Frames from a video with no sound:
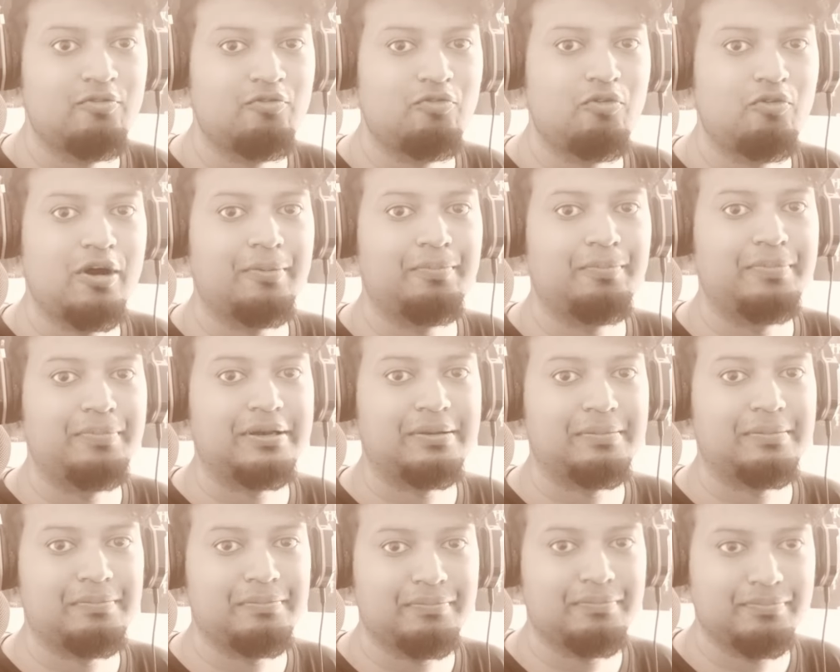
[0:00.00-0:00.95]
who have
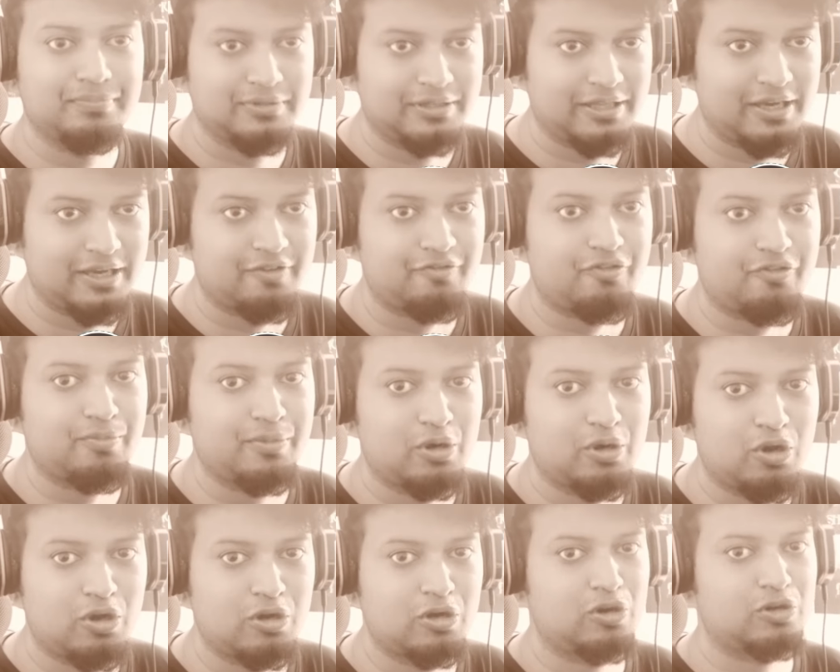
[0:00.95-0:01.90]
been there from a
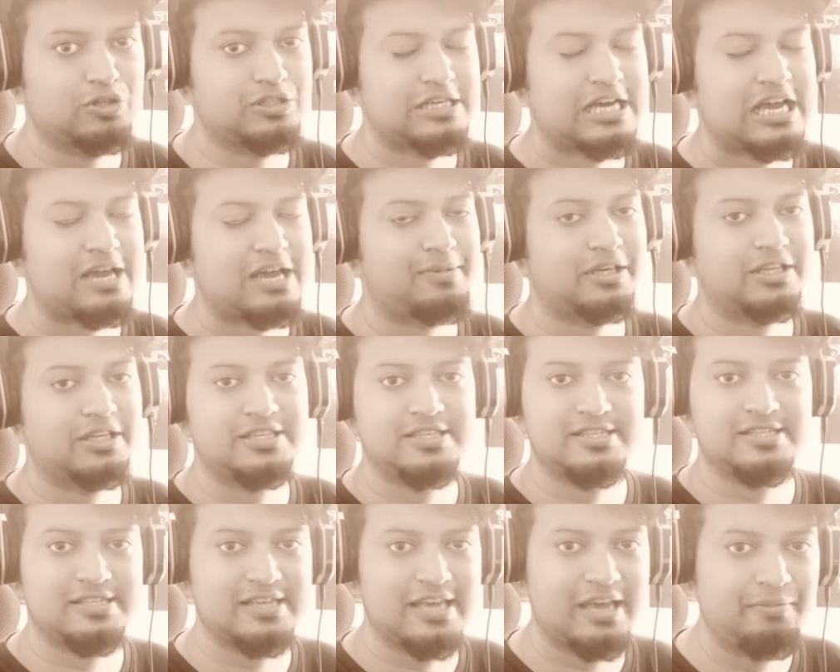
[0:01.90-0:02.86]
long long time and
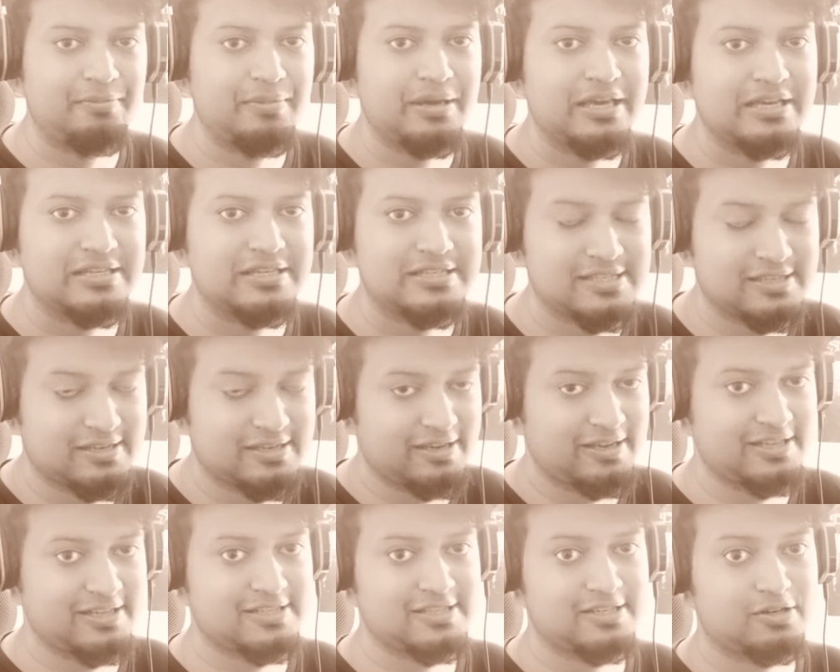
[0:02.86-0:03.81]
it's um, it's a,
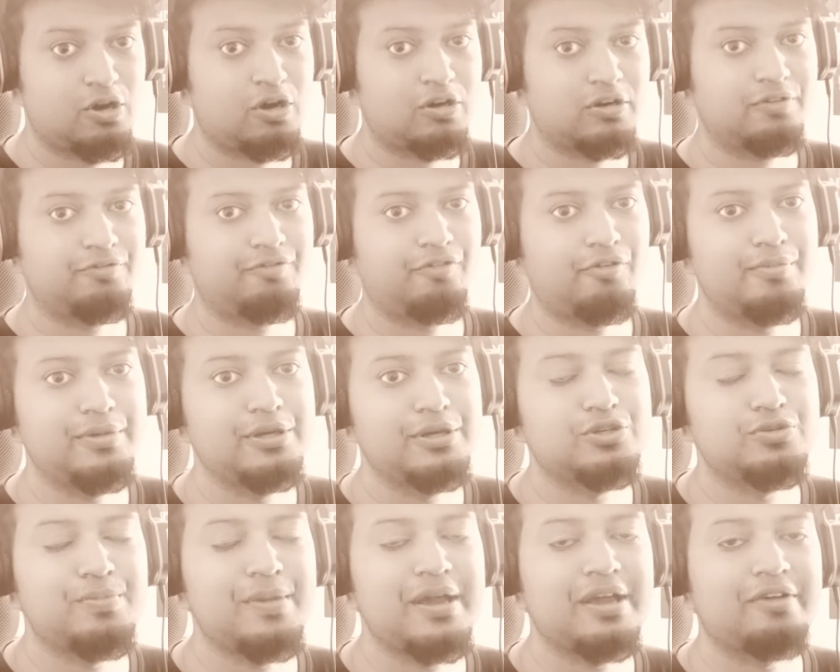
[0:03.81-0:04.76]
it's an honor for me
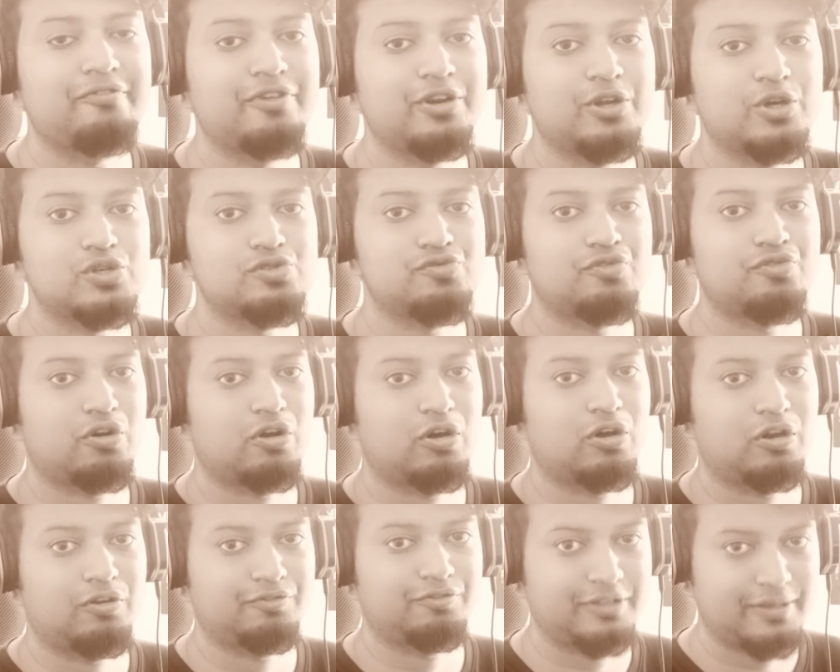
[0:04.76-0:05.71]
to make videos for
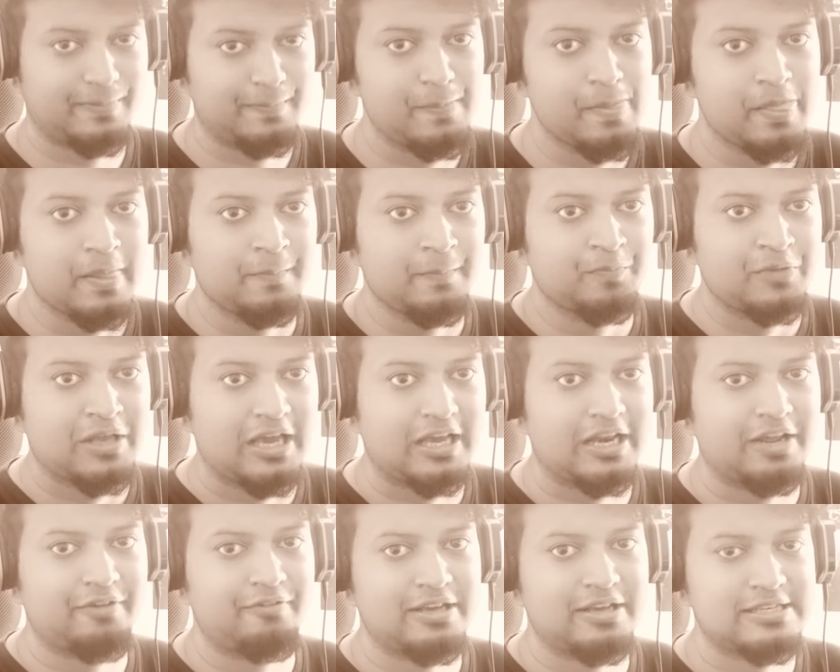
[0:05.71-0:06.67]
all of them
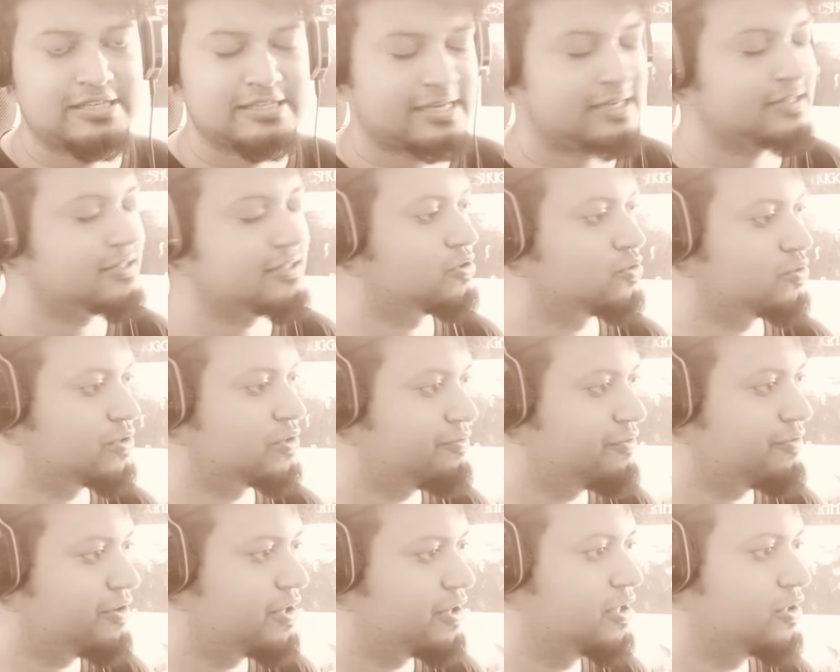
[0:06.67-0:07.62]
and having said that today
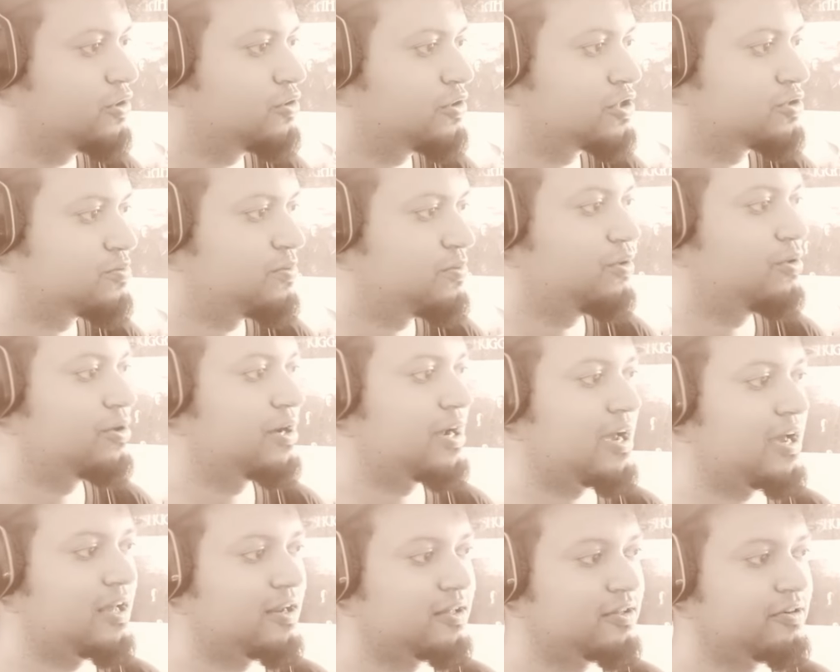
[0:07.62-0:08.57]
we are here to explore
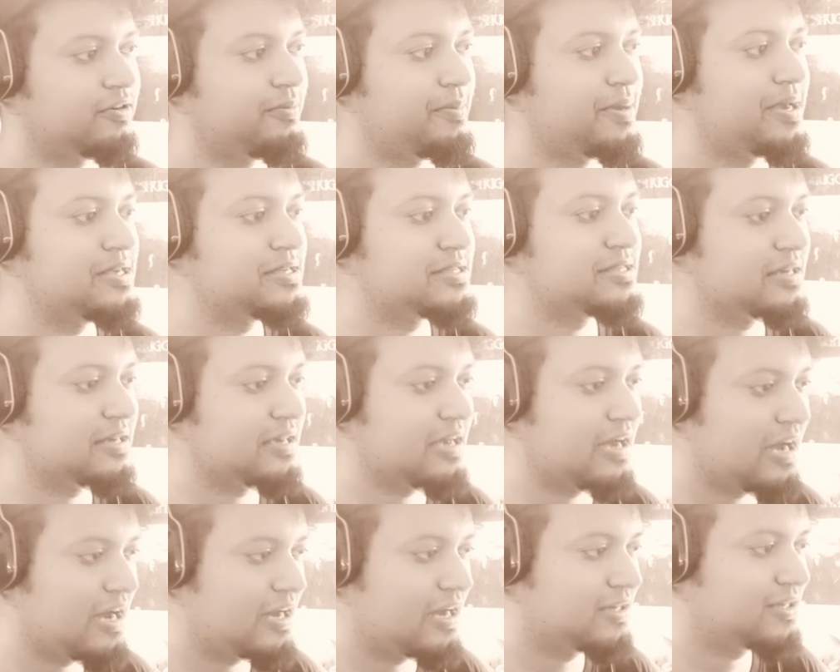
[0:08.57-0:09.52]
another amazing
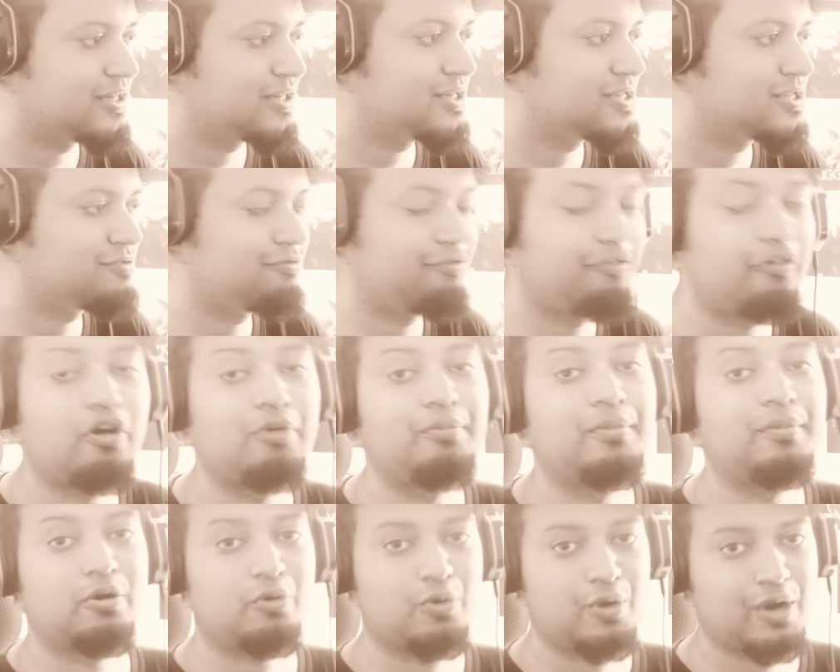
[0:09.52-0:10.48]
artist from
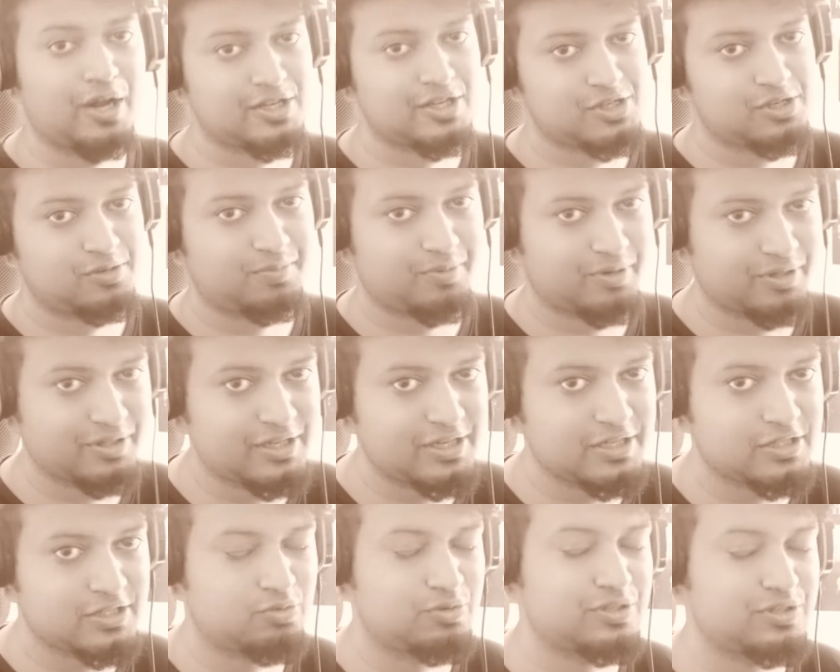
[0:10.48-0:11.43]
arunachal
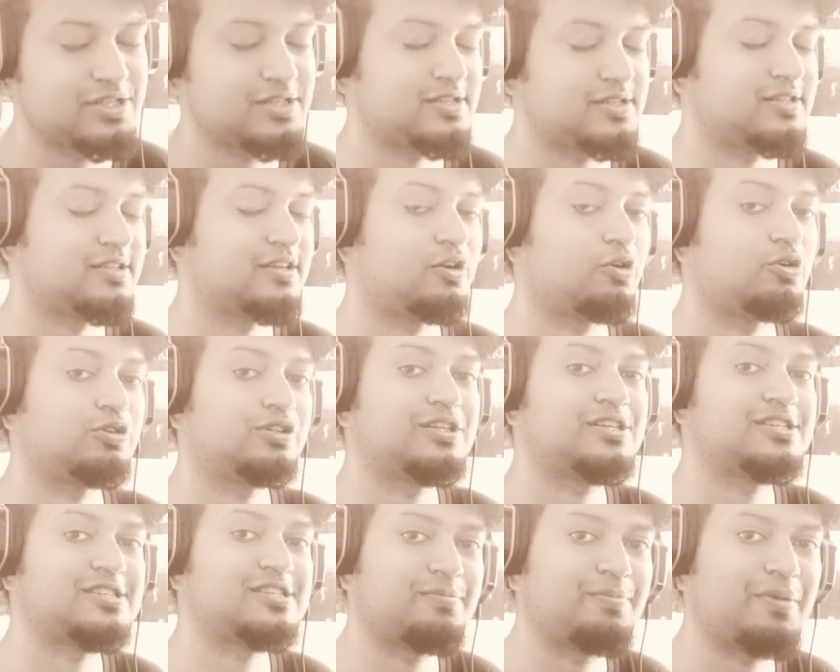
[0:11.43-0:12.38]
pradesh which is in the
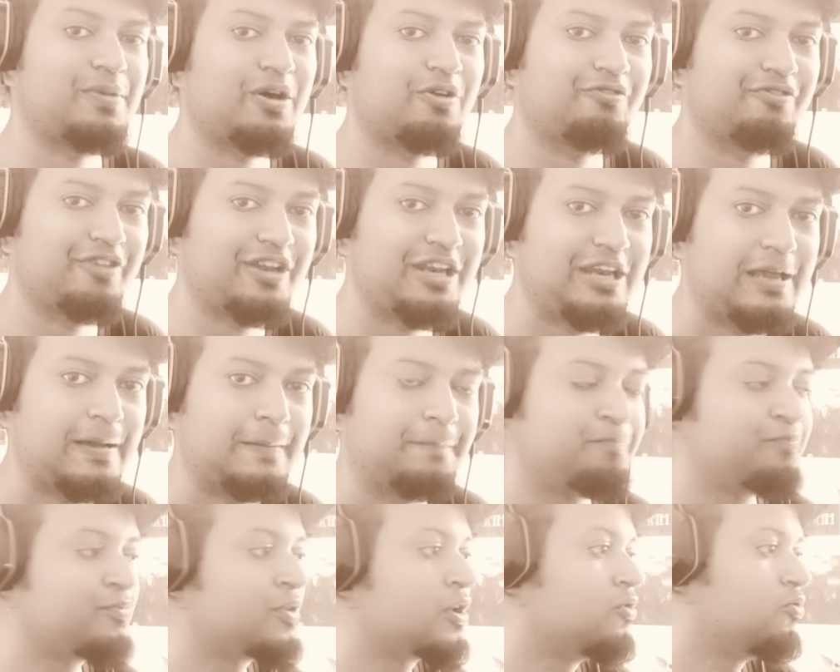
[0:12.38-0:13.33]
northeastern part of india
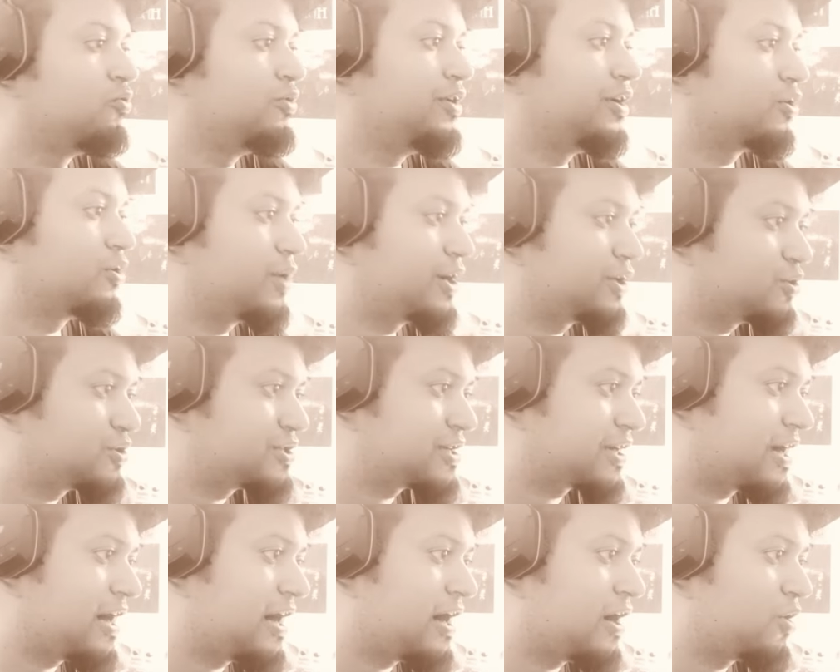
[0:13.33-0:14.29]
we are going to
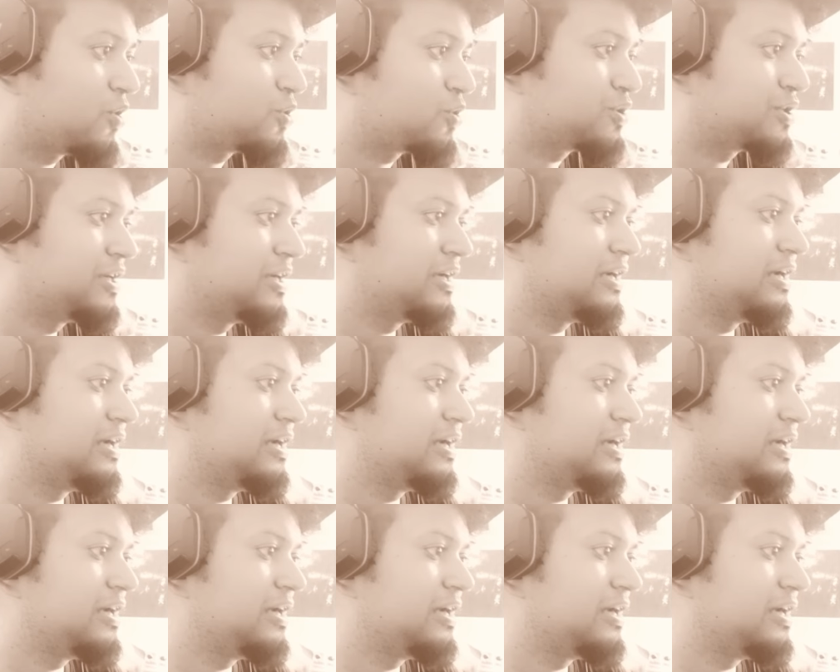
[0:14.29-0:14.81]
check out